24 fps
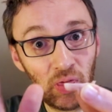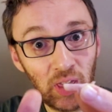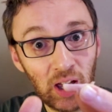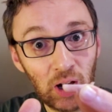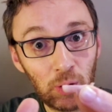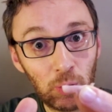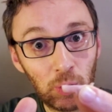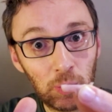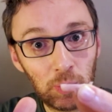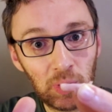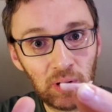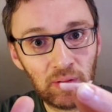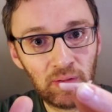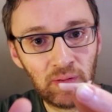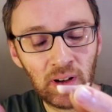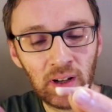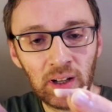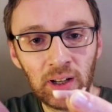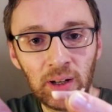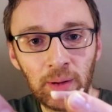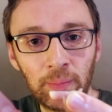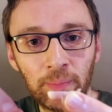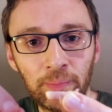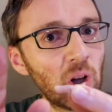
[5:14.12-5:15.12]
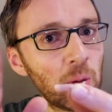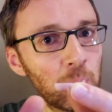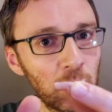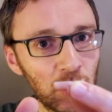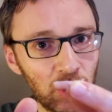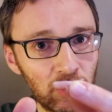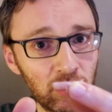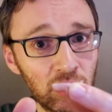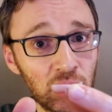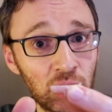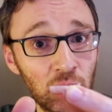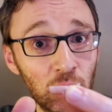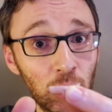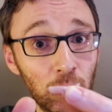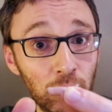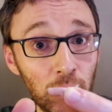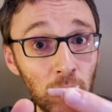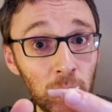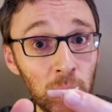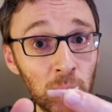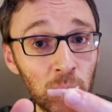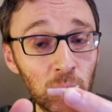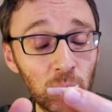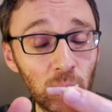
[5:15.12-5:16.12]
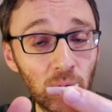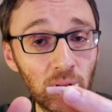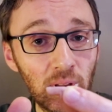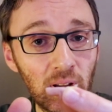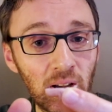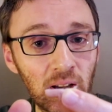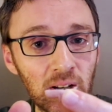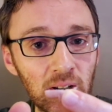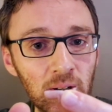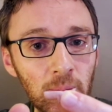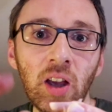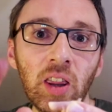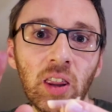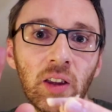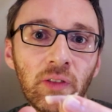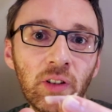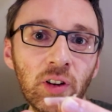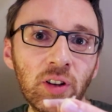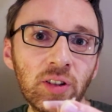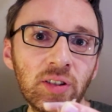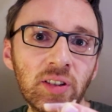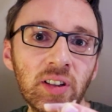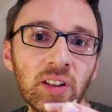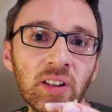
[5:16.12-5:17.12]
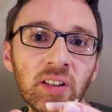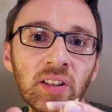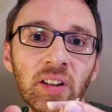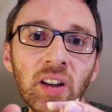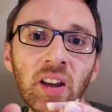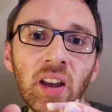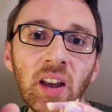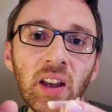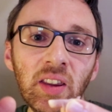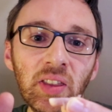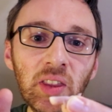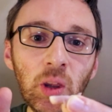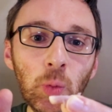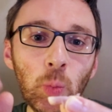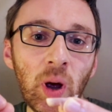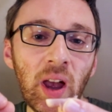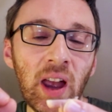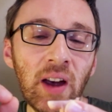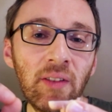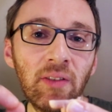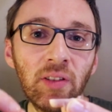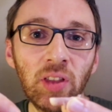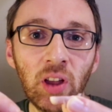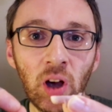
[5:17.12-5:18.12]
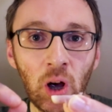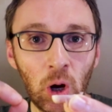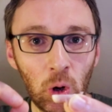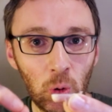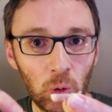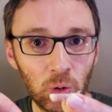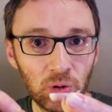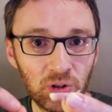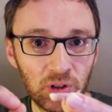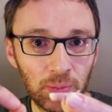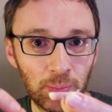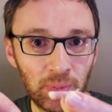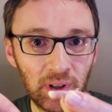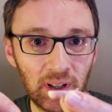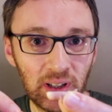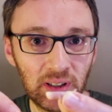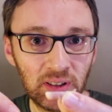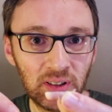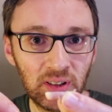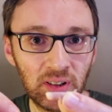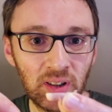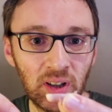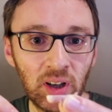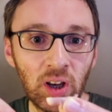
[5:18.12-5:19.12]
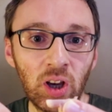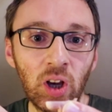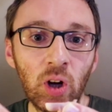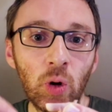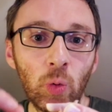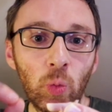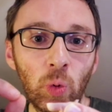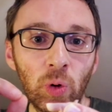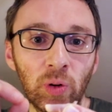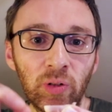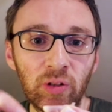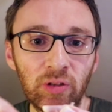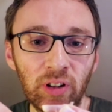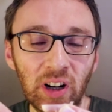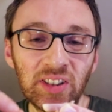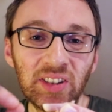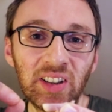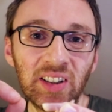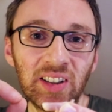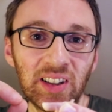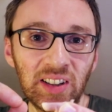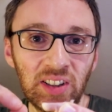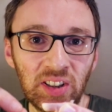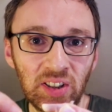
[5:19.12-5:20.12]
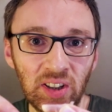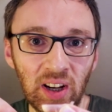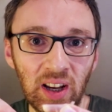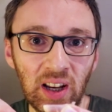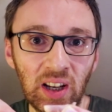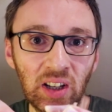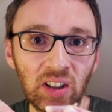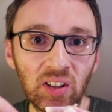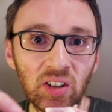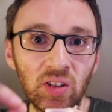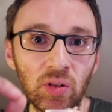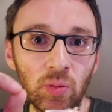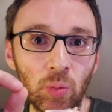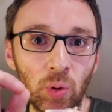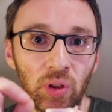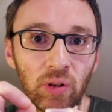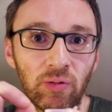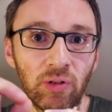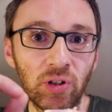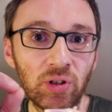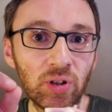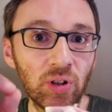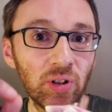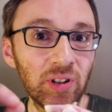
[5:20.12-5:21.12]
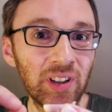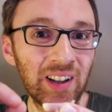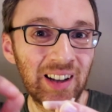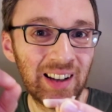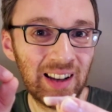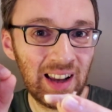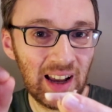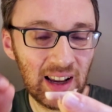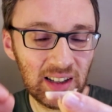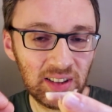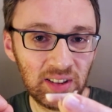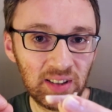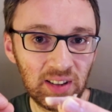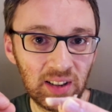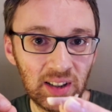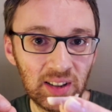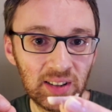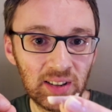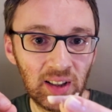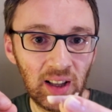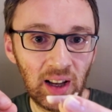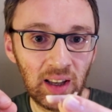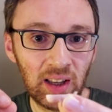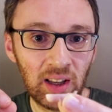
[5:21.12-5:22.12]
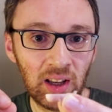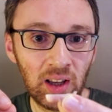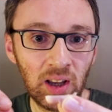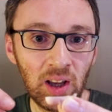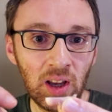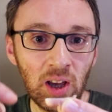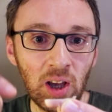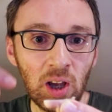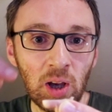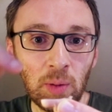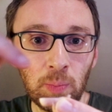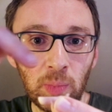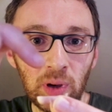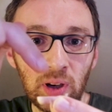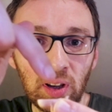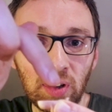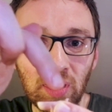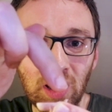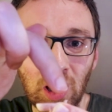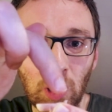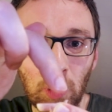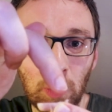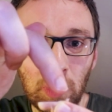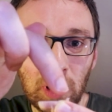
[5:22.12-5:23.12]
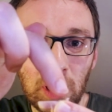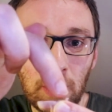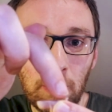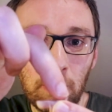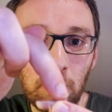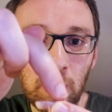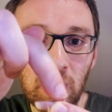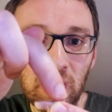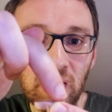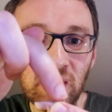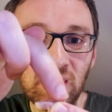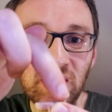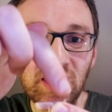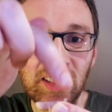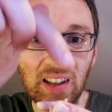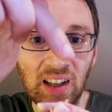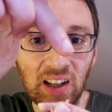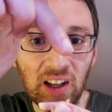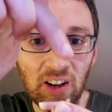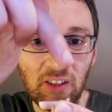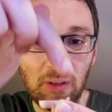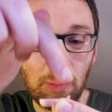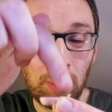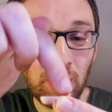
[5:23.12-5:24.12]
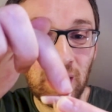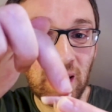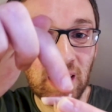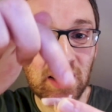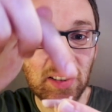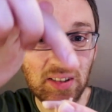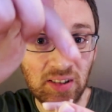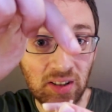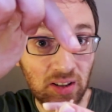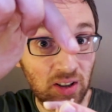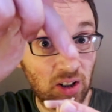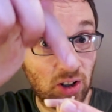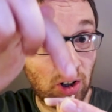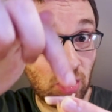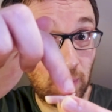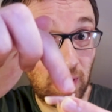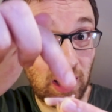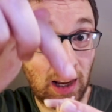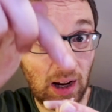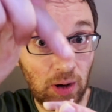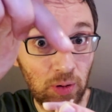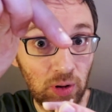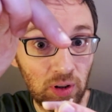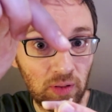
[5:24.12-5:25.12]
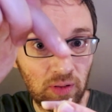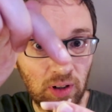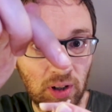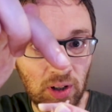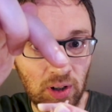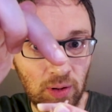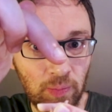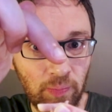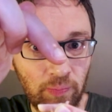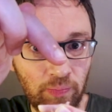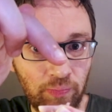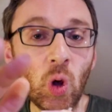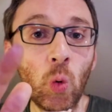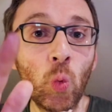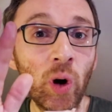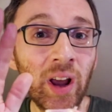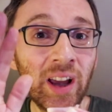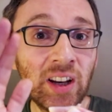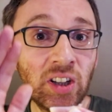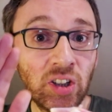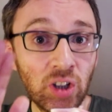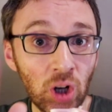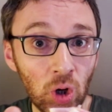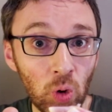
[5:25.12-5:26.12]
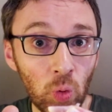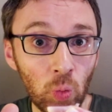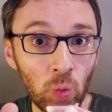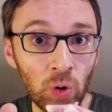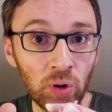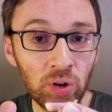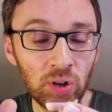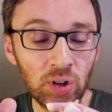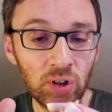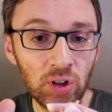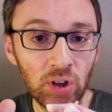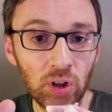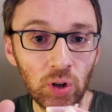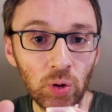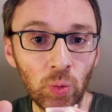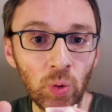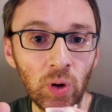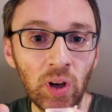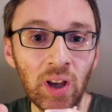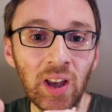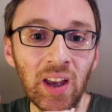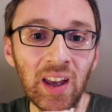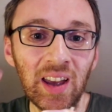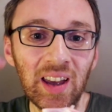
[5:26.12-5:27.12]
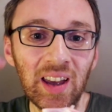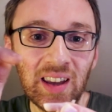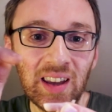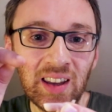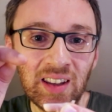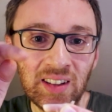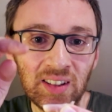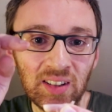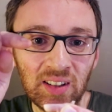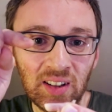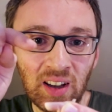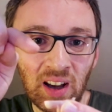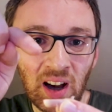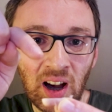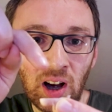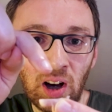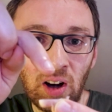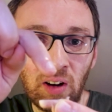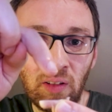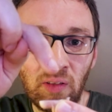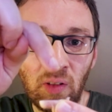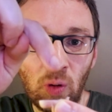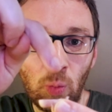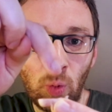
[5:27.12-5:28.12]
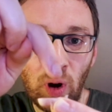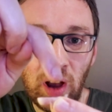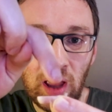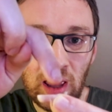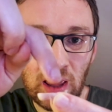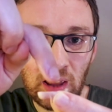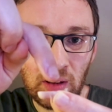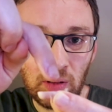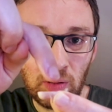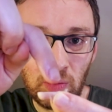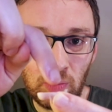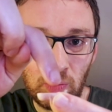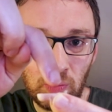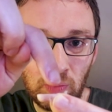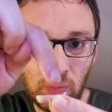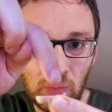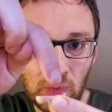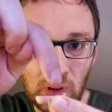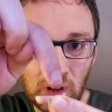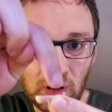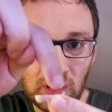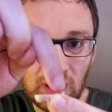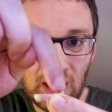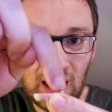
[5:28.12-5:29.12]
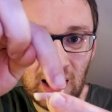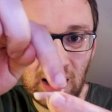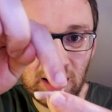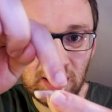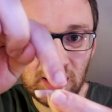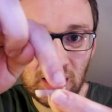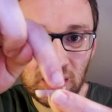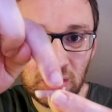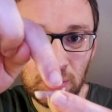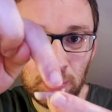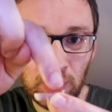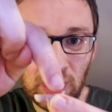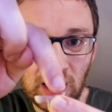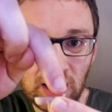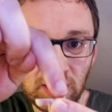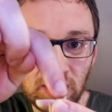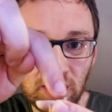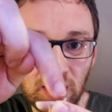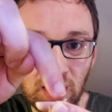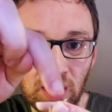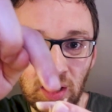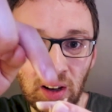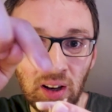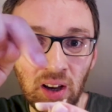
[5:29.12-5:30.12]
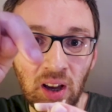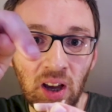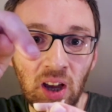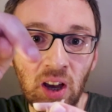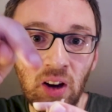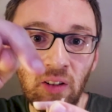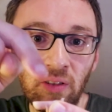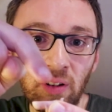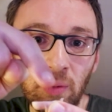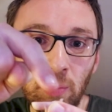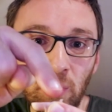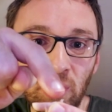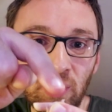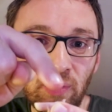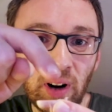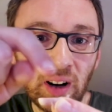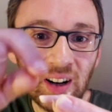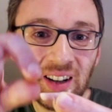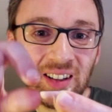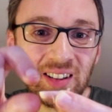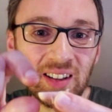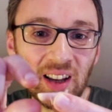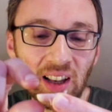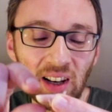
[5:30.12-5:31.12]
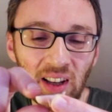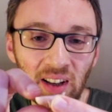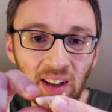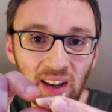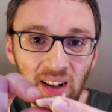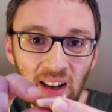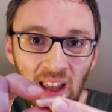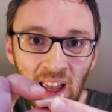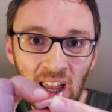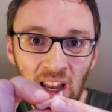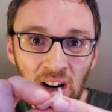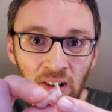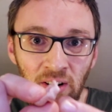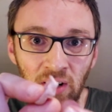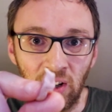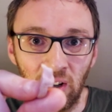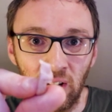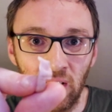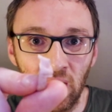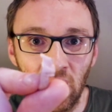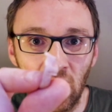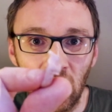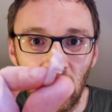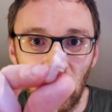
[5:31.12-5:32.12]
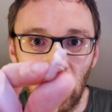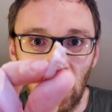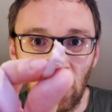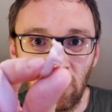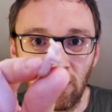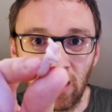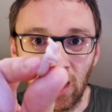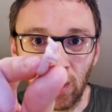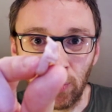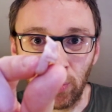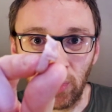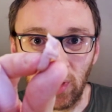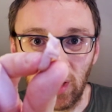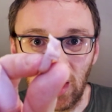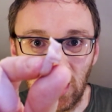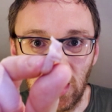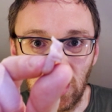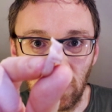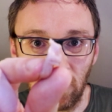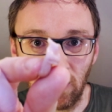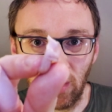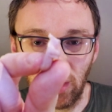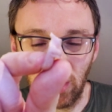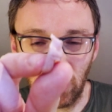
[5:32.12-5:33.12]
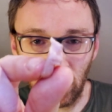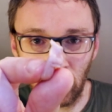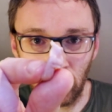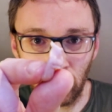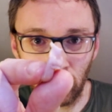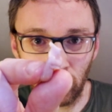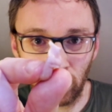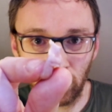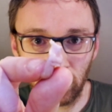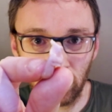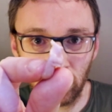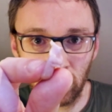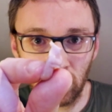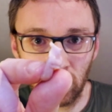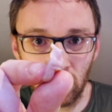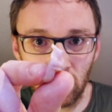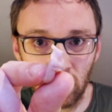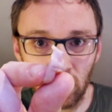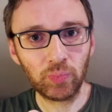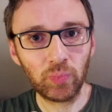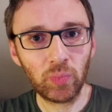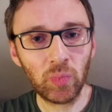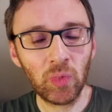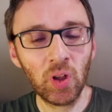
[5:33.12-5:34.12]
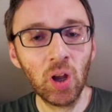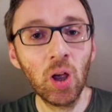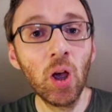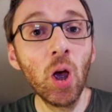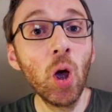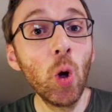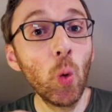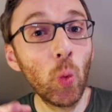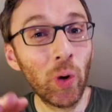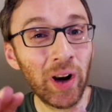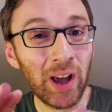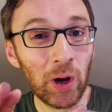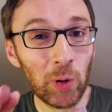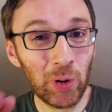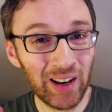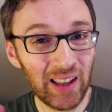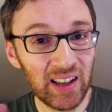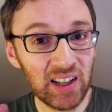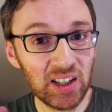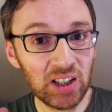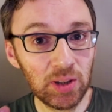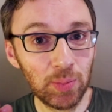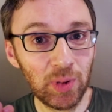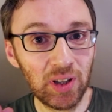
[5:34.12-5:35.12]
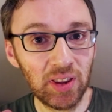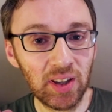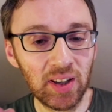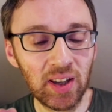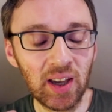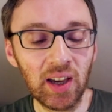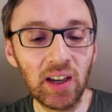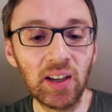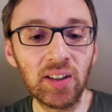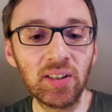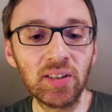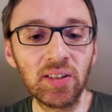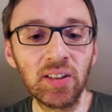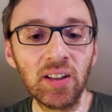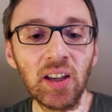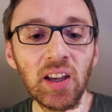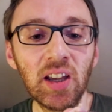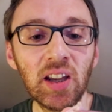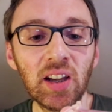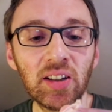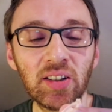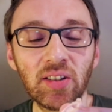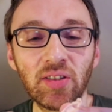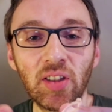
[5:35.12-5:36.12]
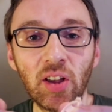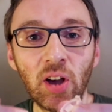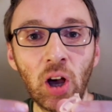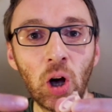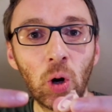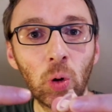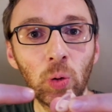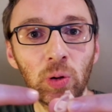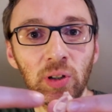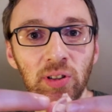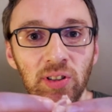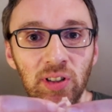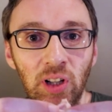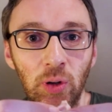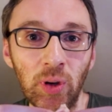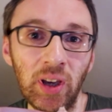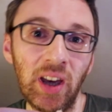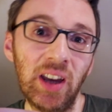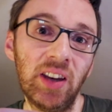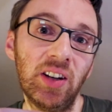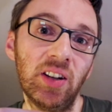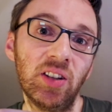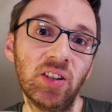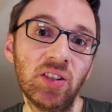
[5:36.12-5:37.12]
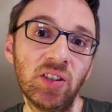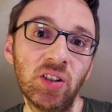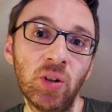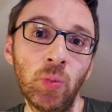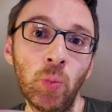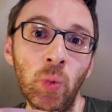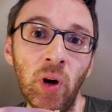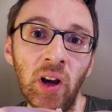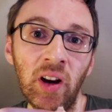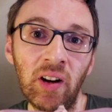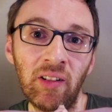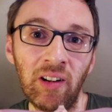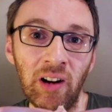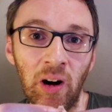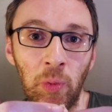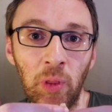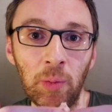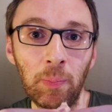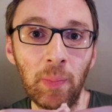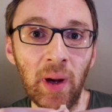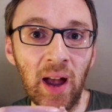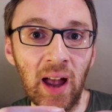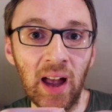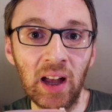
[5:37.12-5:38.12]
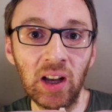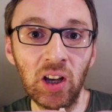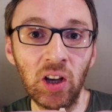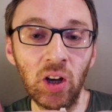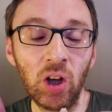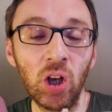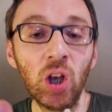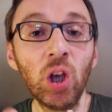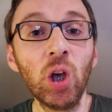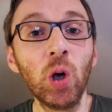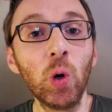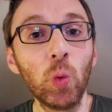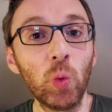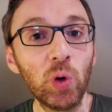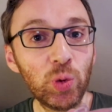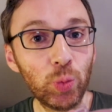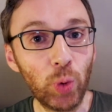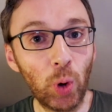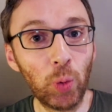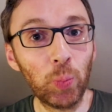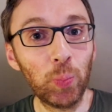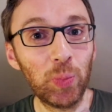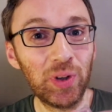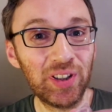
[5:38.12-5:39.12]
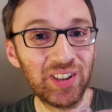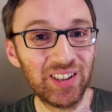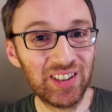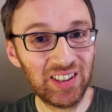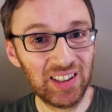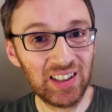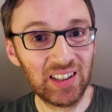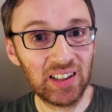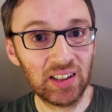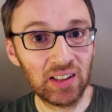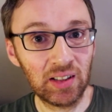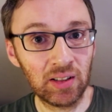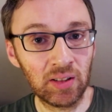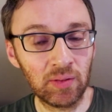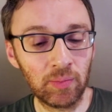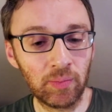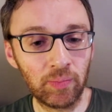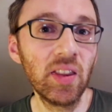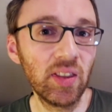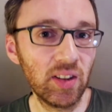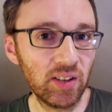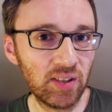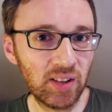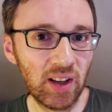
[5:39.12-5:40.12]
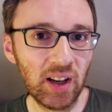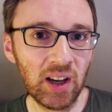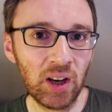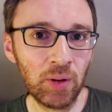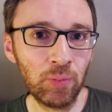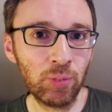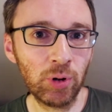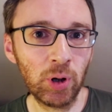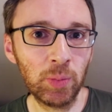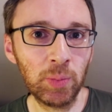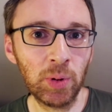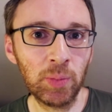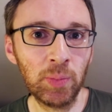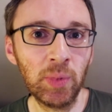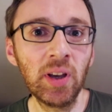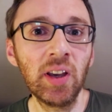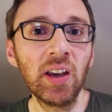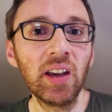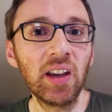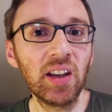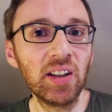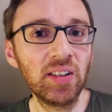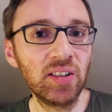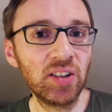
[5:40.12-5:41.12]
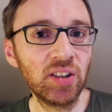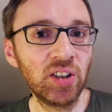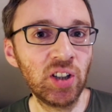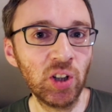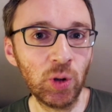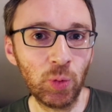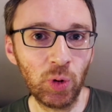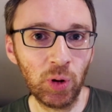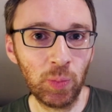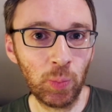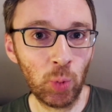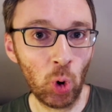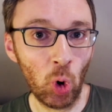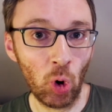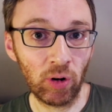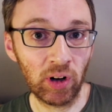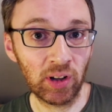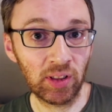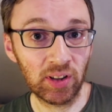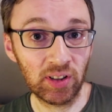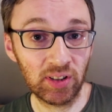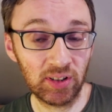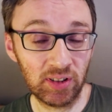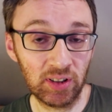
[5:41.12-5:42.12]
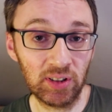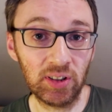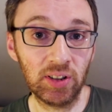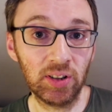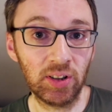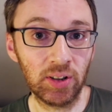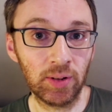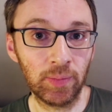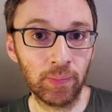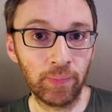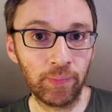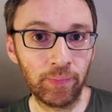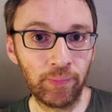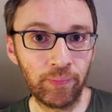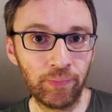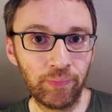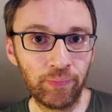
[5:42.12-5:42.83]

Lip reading: That would be fine, but there are two problems with that. The first is that wherever the holes are placed will drastically change what the resulting casting is like, because there'll be a big stick of plastic coming out of it. What I don't want to do is carve away this excess plastic from this very delicate area around the end of the nose. What I would like to be the case is that the hole is located somewhere around the back, which won't be seen. The second problem is to do with pouring the silicone.